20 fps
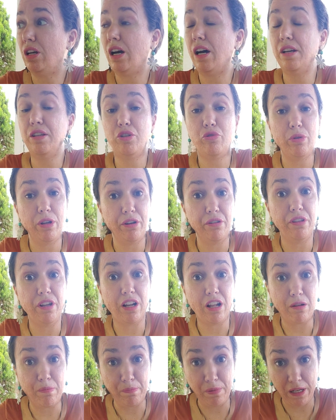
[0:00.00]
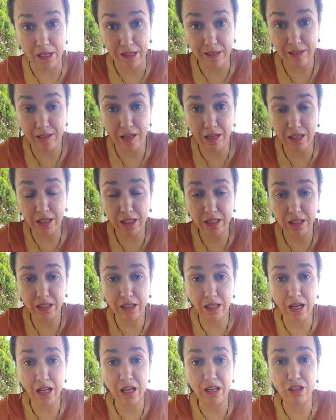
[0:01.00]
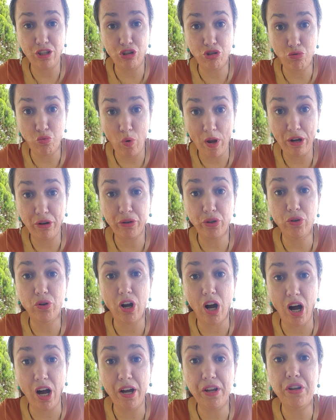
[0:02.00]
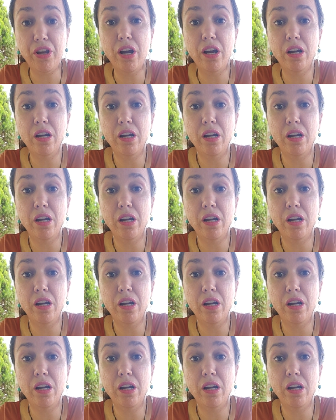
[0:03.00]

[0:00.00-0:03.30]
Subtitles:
I swear, there are places that I swear to God